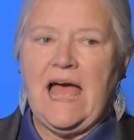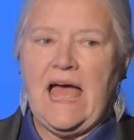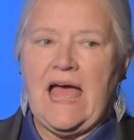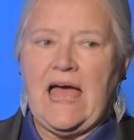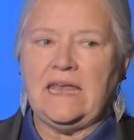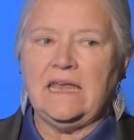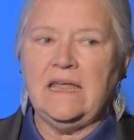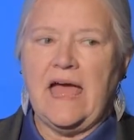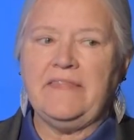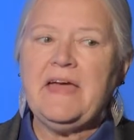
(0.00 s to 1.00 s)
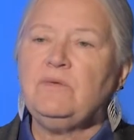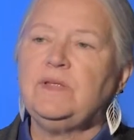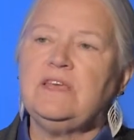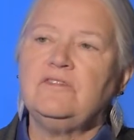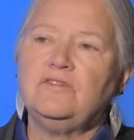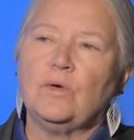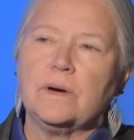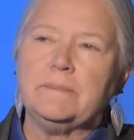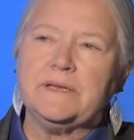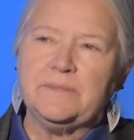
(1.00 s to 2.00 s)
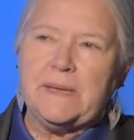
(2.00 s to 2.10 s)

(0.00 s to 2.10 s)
And that really formed